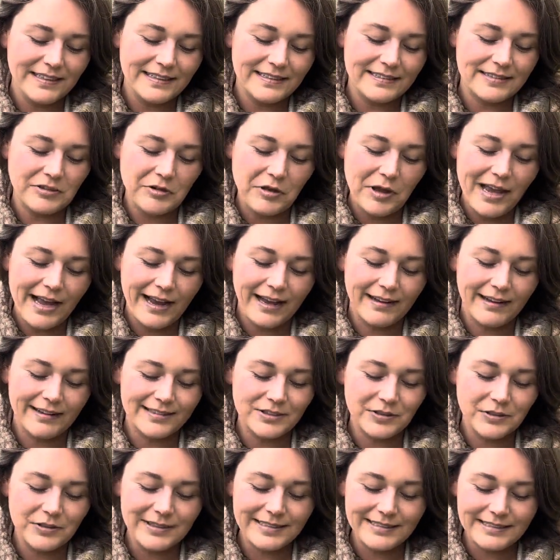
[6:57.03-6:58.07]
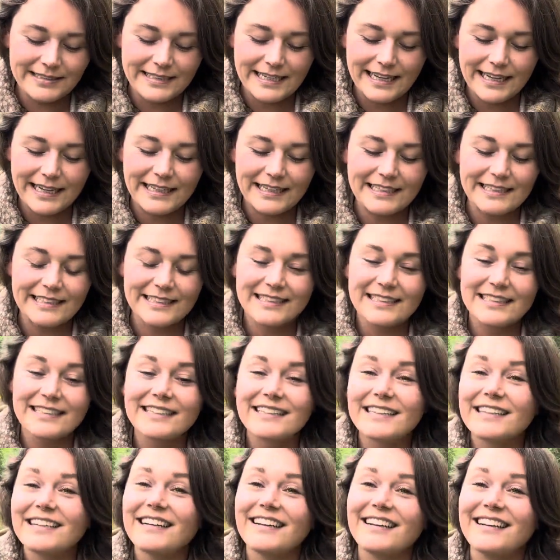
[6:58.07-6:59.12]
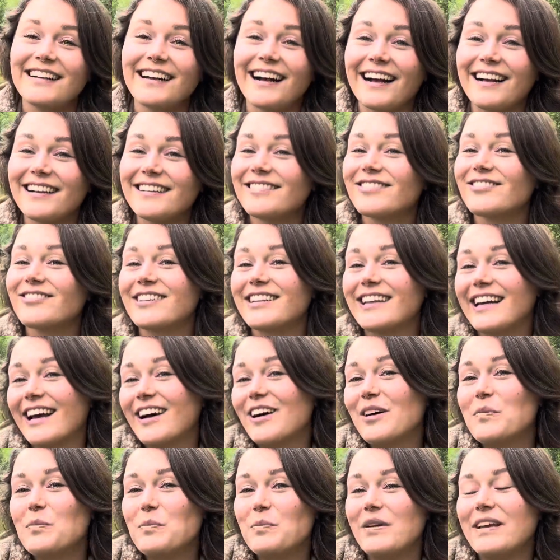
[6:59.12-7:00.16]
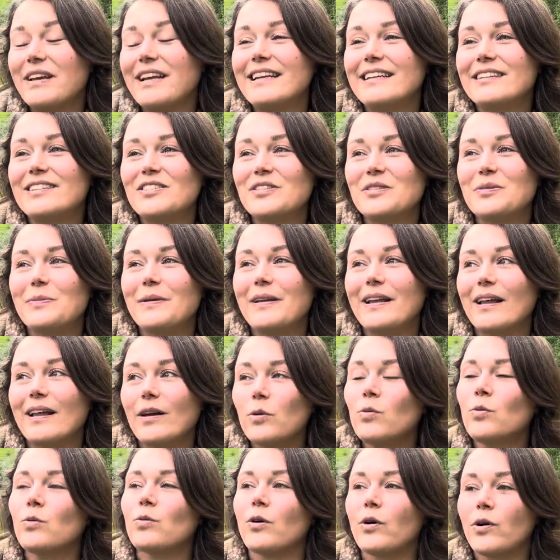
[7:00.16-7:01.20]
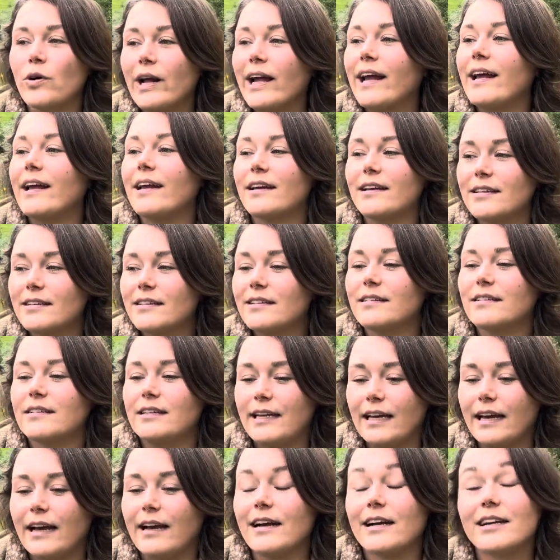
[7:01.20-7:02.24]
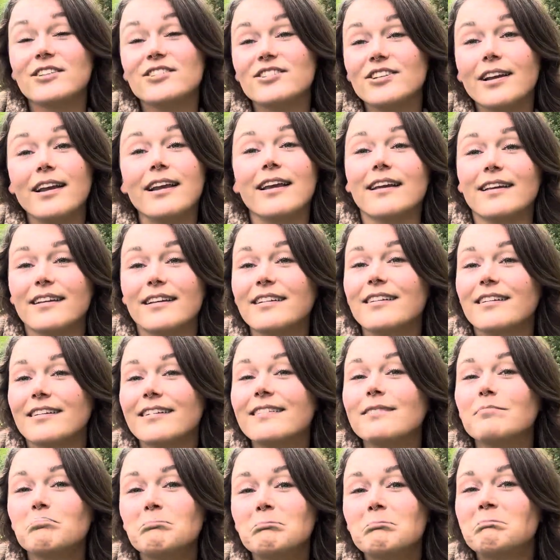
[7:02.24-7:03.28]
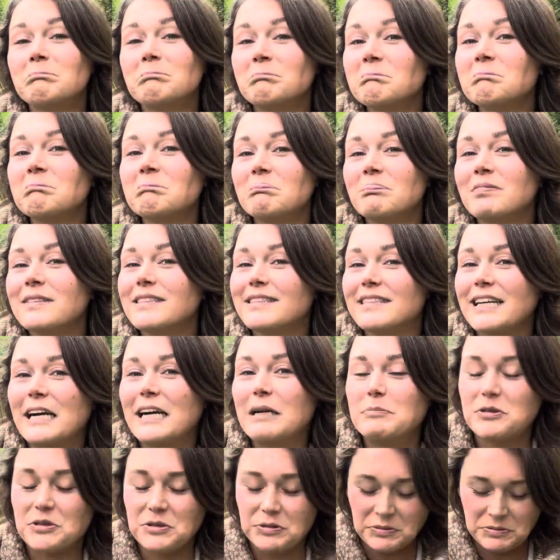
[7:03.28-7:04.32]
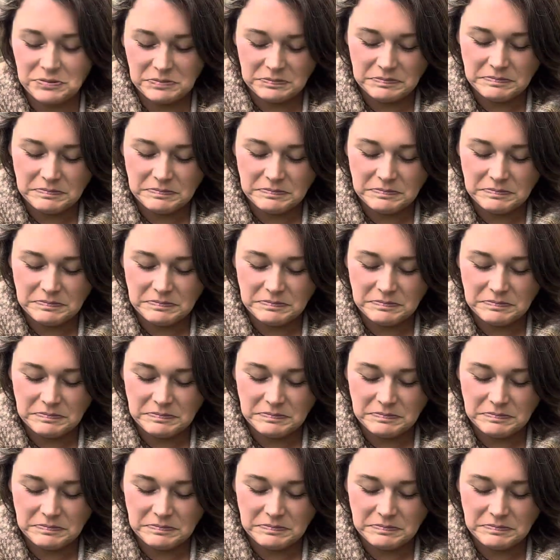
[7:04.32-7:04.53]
So yeah, so this deck has really helped me to be like, oh, okay, yeah, actually, time to